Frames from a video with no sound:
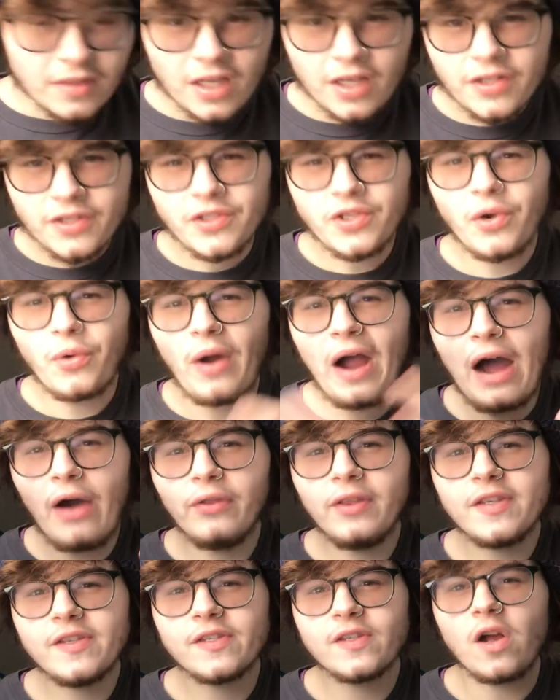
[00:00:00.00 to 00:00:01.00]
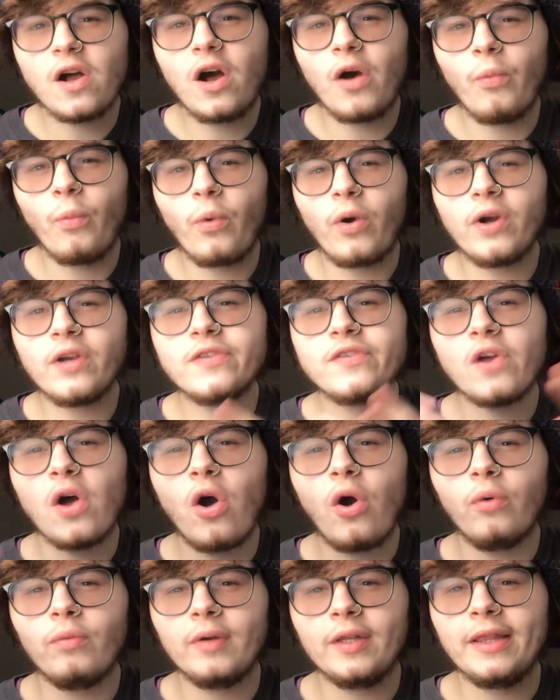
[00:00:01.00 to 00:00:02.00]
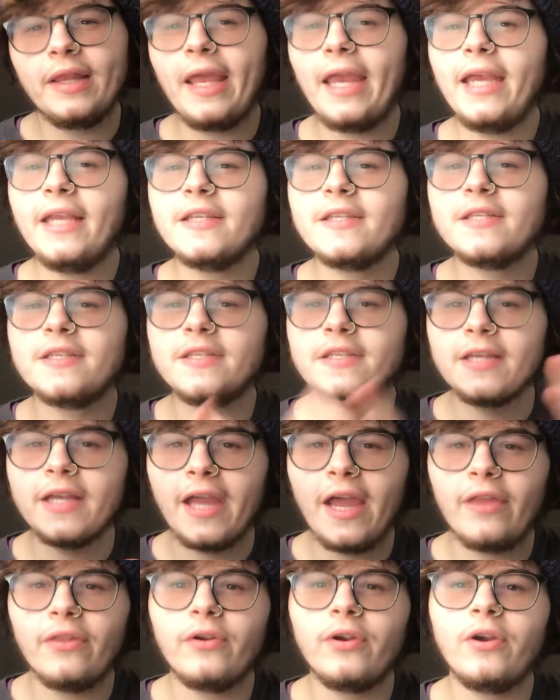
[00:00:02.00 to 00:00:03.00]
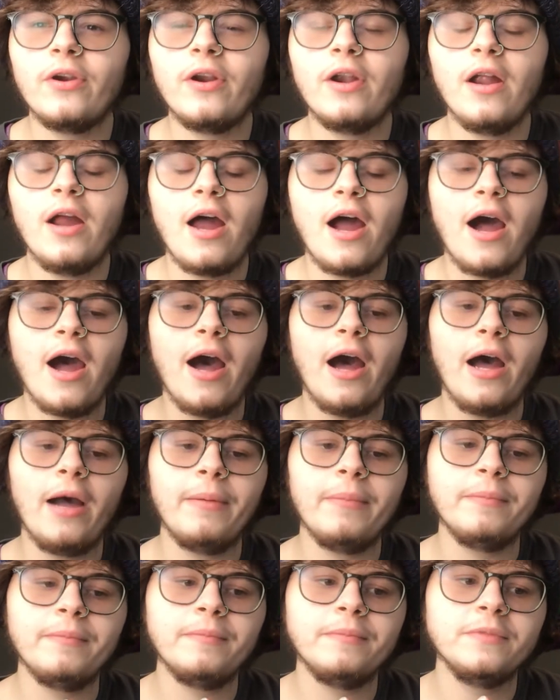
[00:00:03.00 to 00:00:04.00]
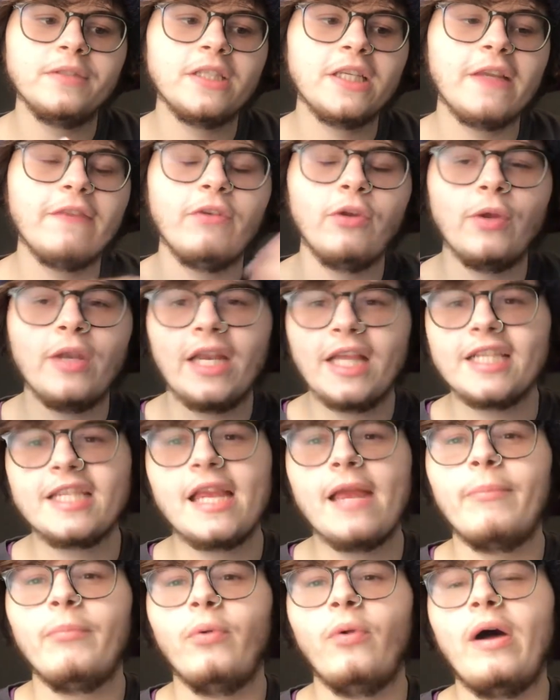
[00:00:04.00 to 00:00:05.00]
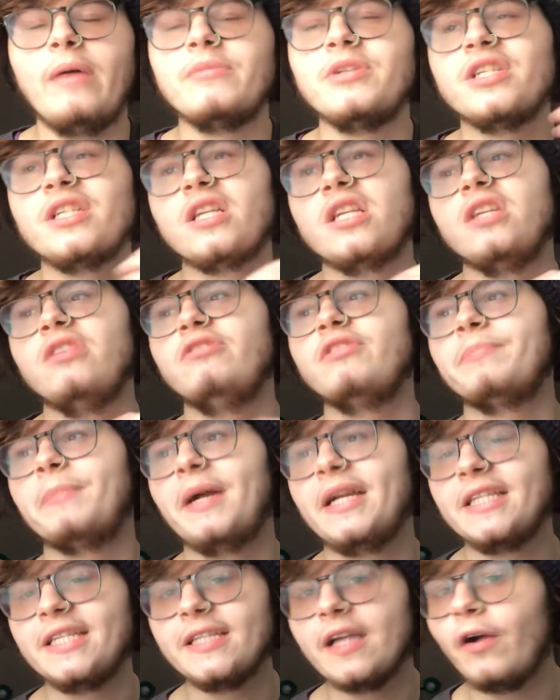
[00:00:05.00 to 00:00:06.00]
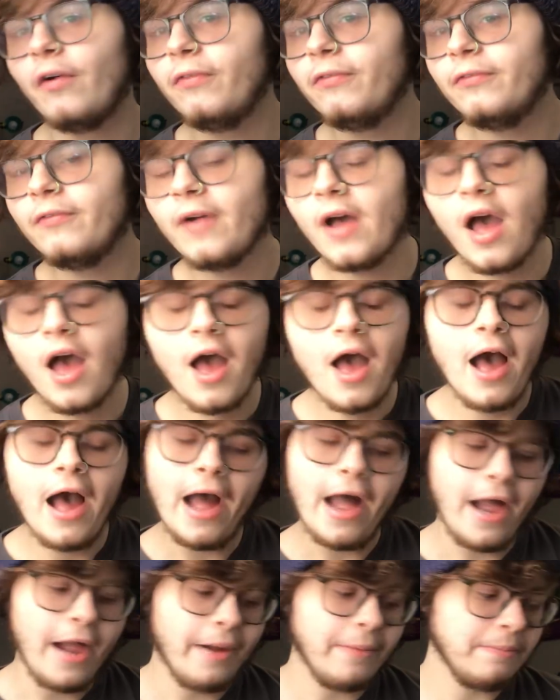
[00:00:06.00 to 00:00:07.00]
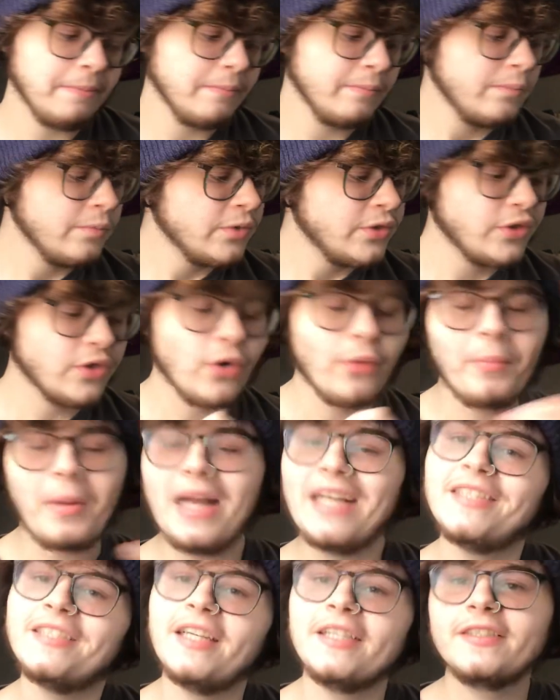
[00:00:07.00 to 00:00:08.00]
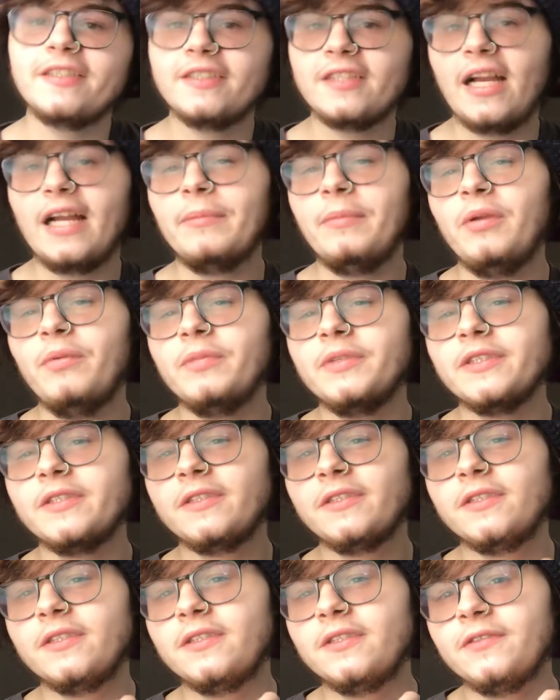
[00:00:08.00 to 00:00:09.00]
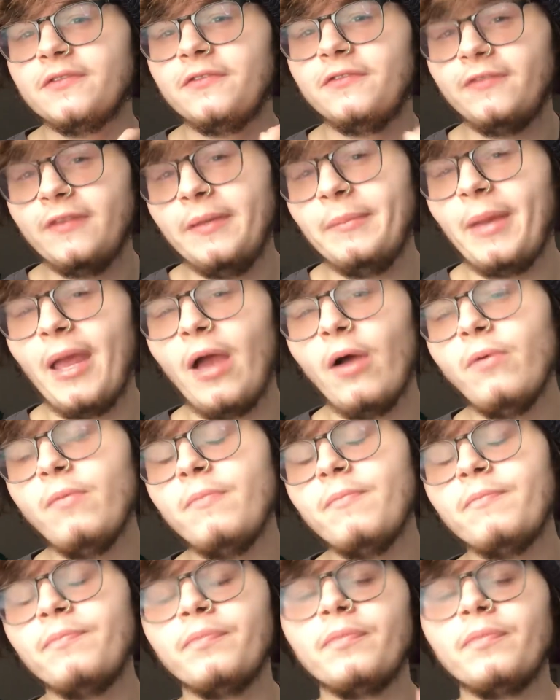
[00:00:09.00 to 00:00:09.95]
So how these words all relate together, to give you an example, I'm just going to use myself. So my sex assignment was female.